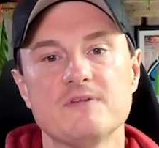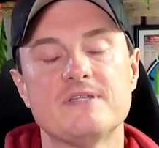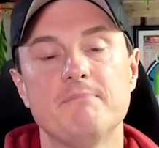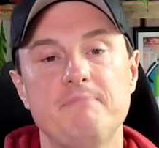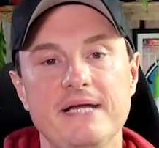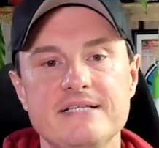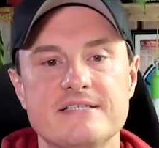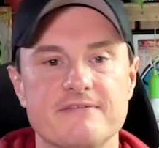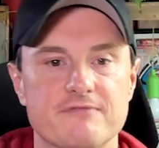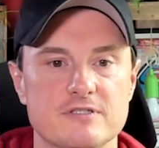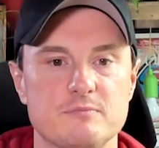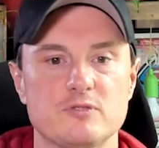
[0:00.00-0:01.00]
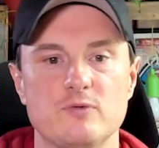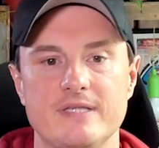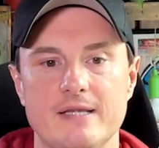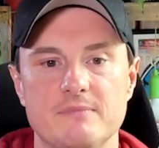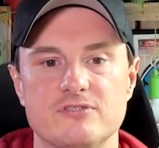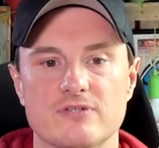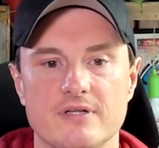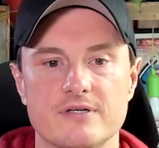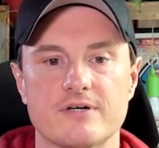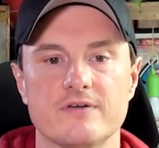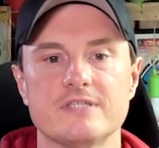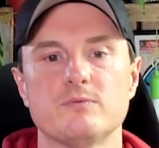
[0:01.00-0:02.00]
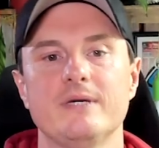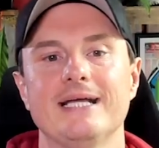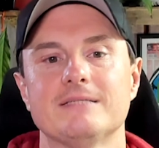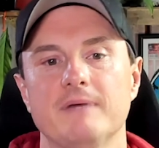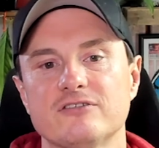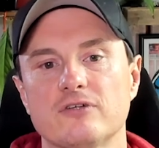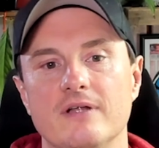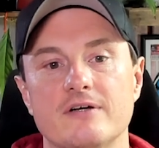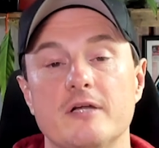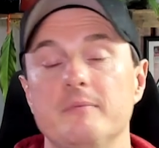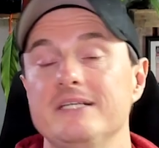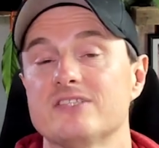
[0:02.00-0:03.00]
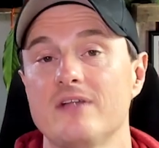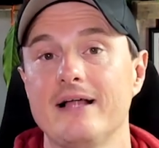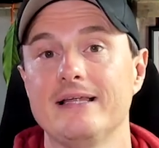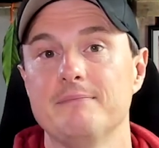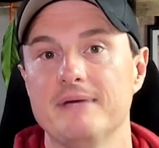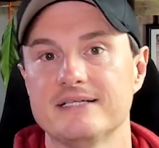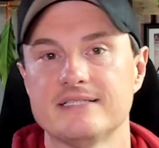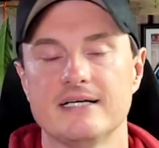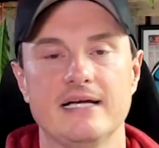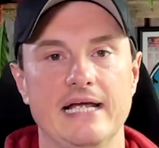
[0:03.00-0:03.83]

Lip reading: the big difference between them and Sri Lanka is we expect Sri Lanka to be slightly better